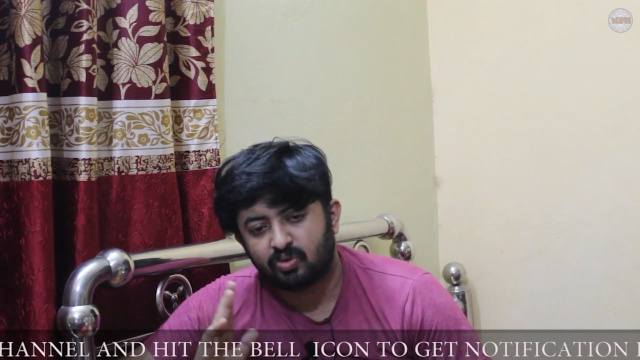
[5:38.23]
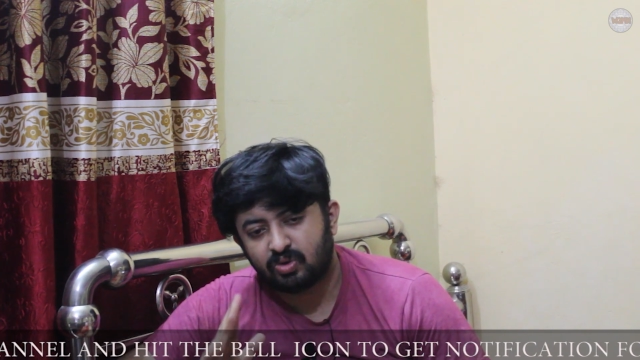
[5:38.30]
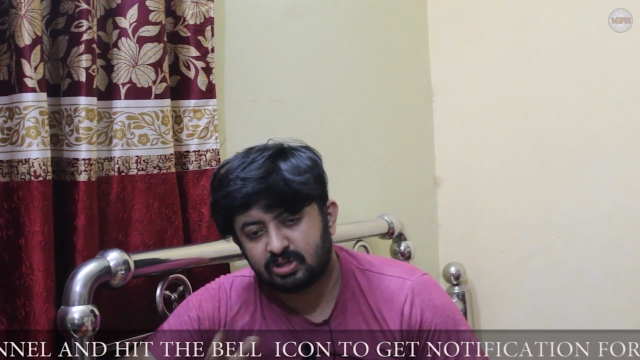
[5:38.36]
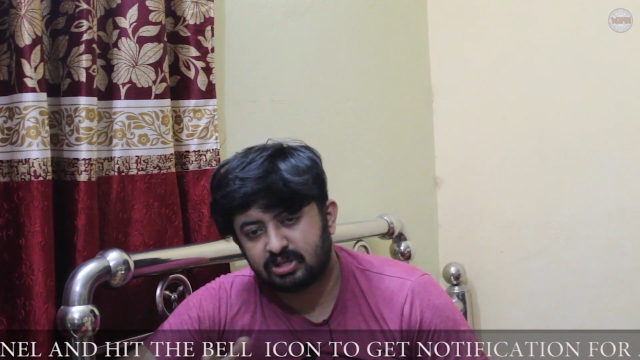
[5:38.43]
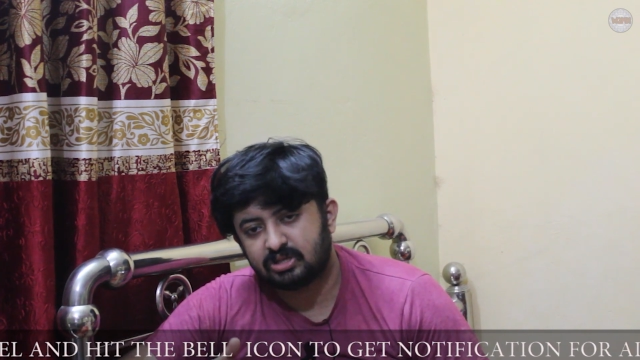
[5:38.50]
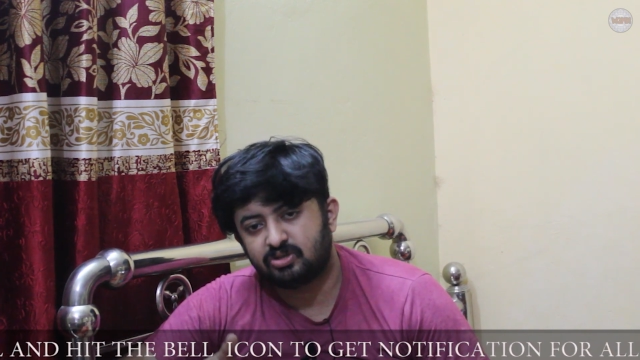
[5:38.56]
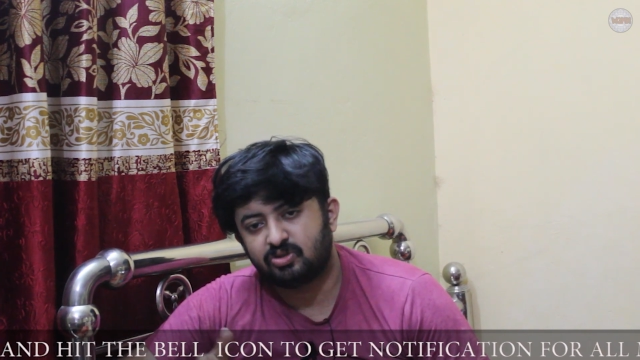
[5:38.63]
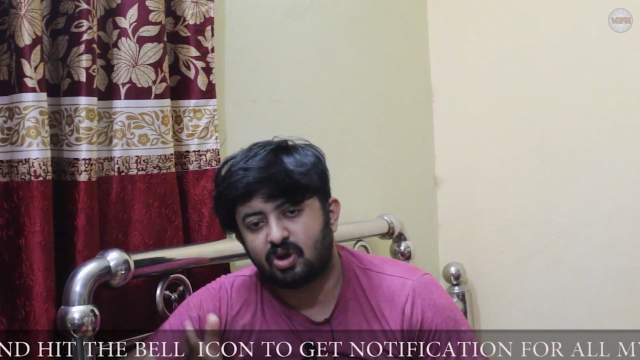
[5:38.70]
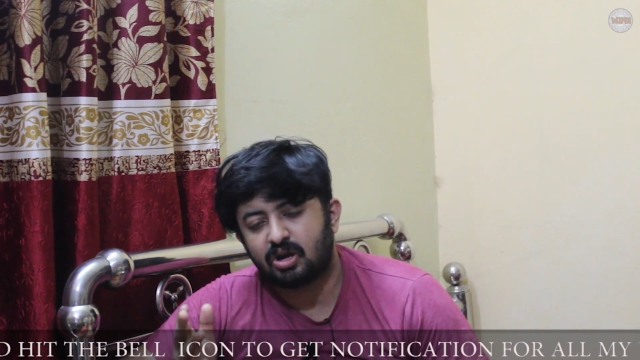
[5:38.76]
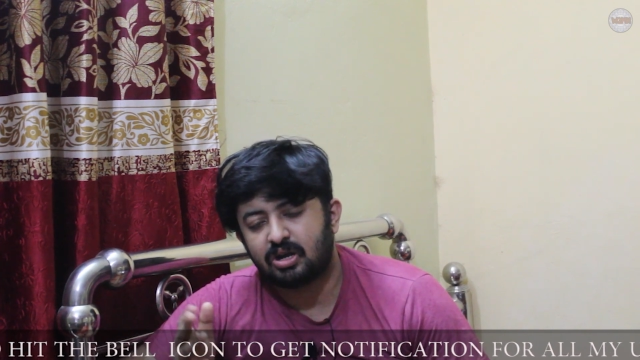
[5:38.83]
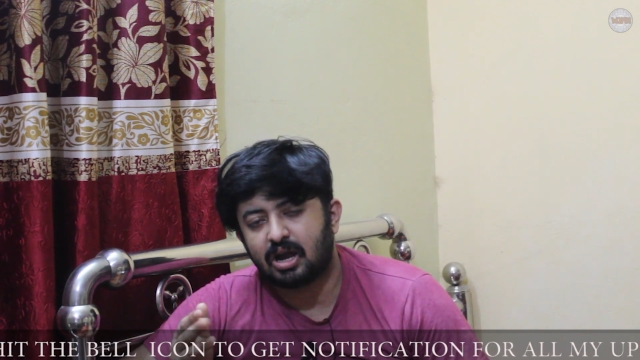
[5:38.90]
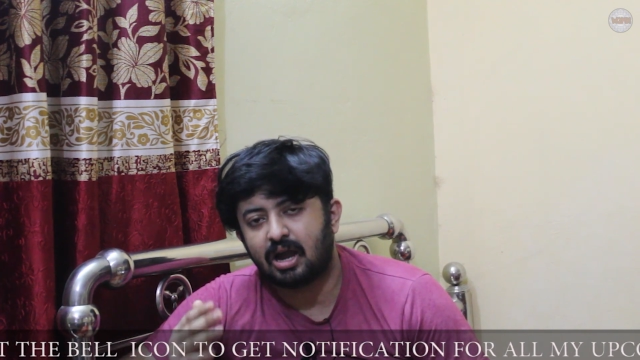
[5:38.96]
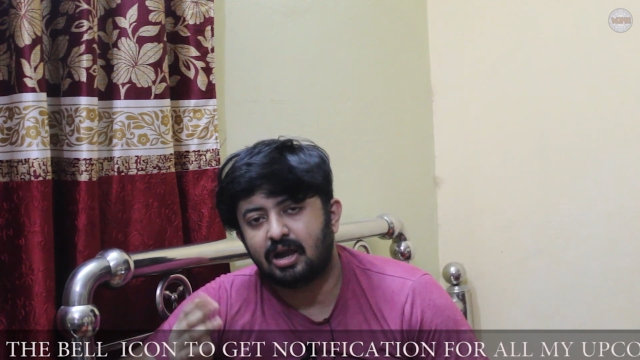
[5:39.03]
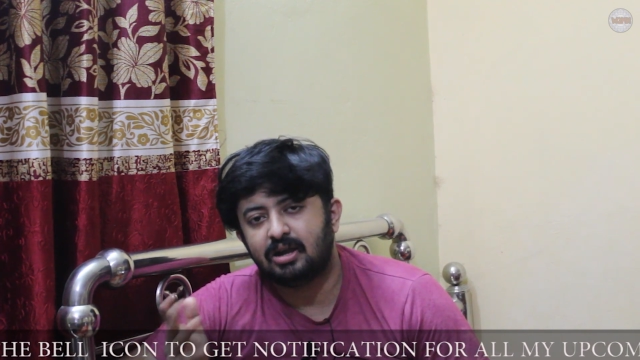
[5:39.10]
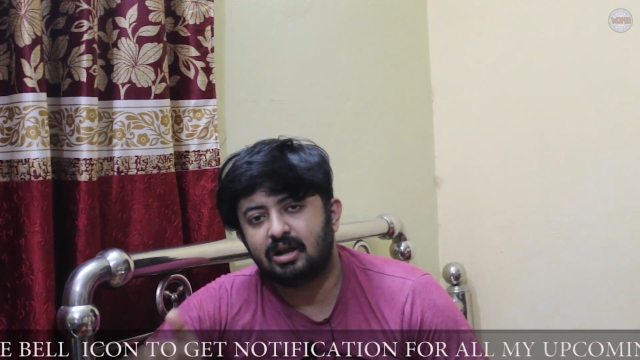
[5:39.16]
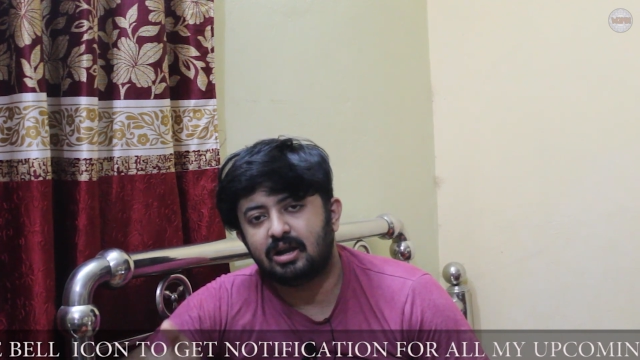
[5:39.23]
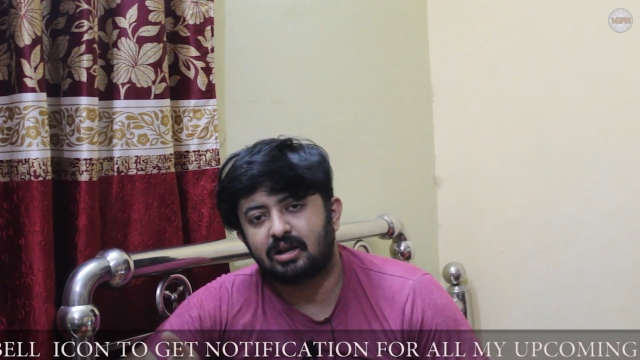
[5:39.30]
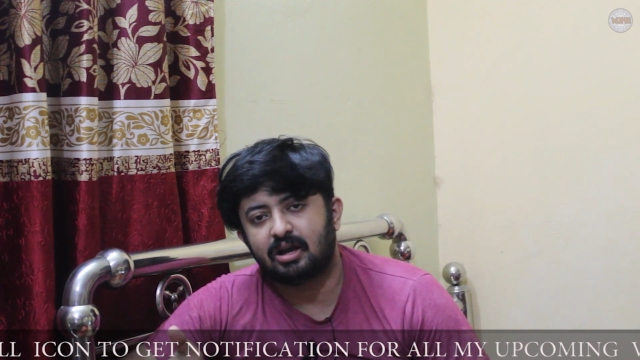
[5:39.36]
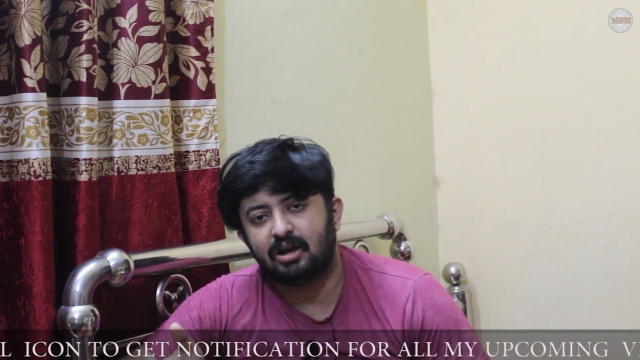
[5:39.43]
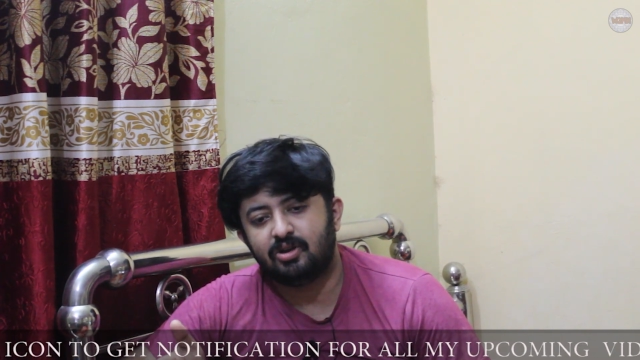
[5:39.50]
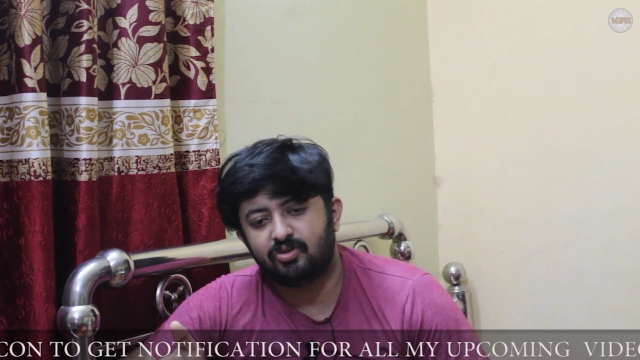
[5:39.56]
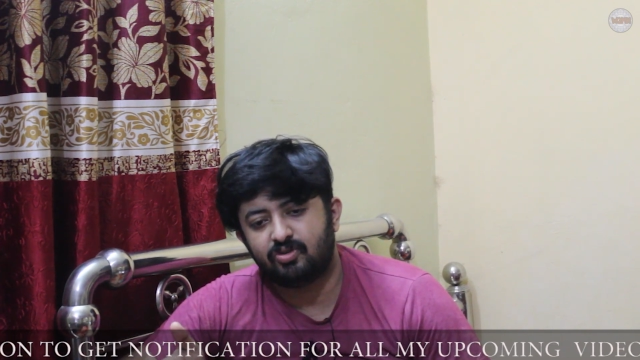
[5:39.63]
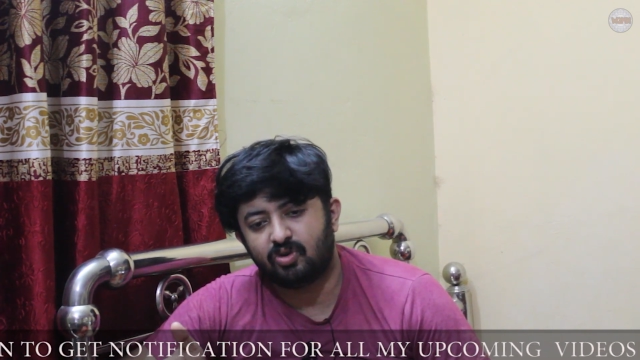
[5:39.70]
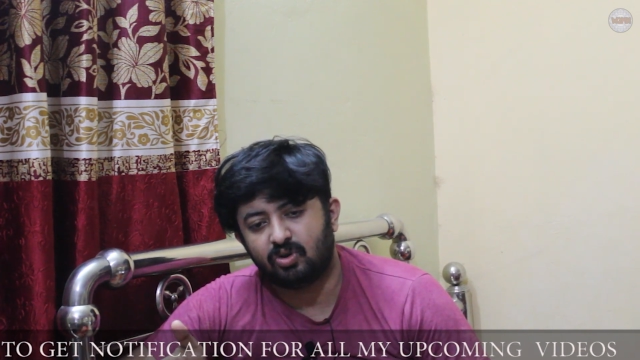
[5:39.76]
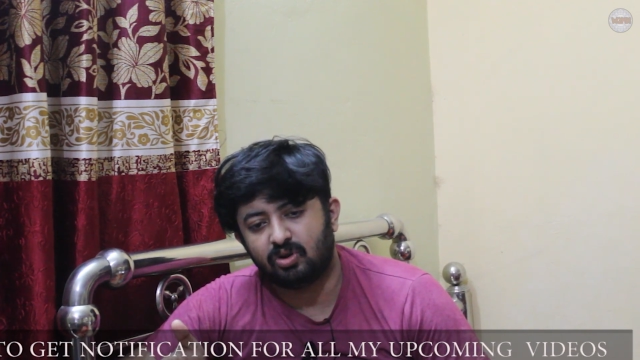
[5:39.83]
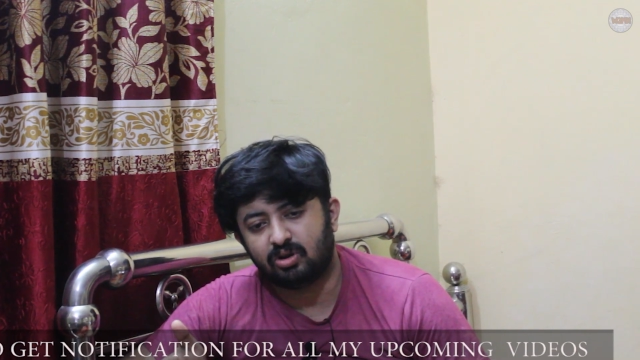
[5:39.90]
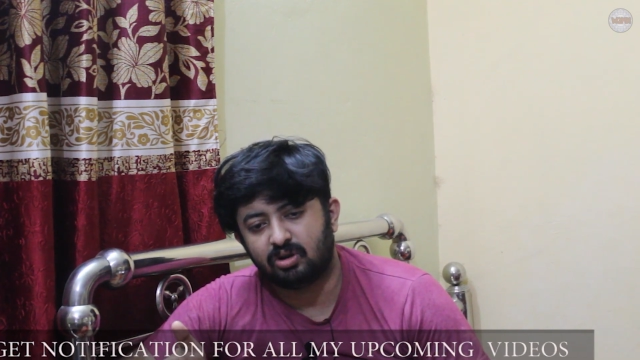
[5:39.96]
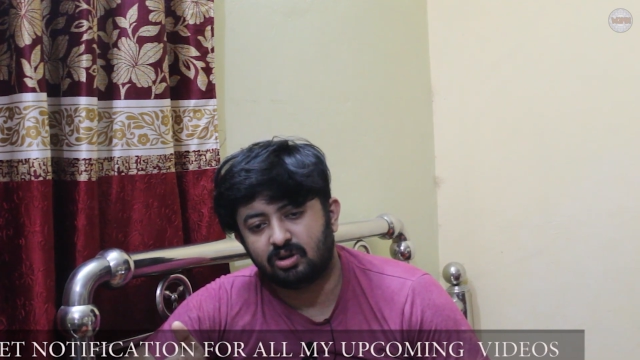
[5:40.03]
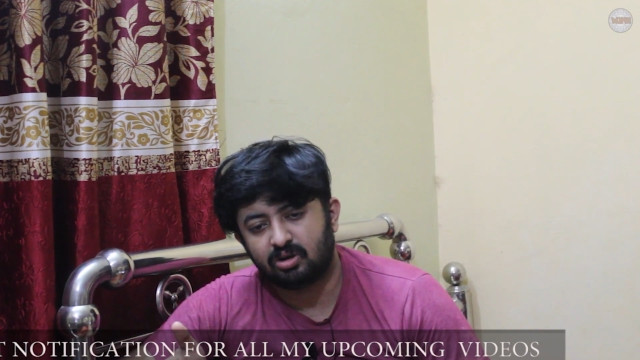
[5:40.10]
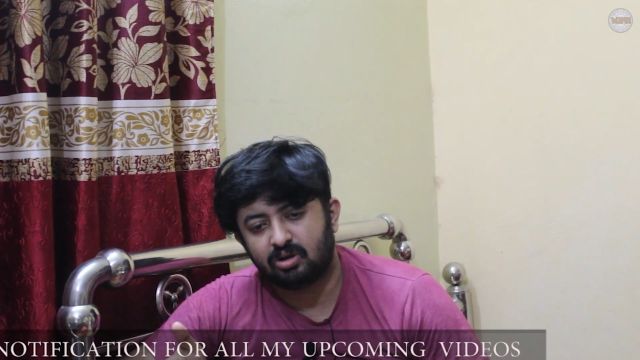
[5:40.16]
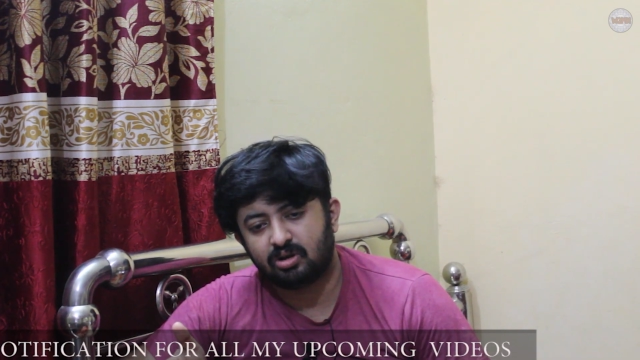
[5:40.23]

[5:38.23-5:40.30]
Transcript: which is not under control.